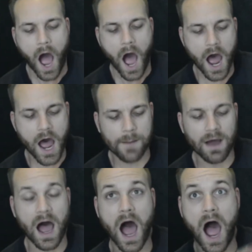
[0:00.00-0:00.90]
Um,
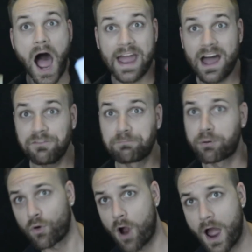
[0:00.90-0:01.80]
I have
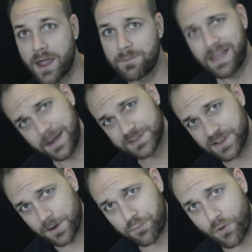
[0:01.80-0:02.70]
Prime,
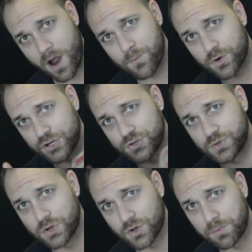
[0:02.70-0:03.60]
Amazon Prime. We're gonna do a
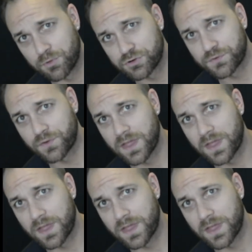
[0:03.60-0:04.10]
little commercial for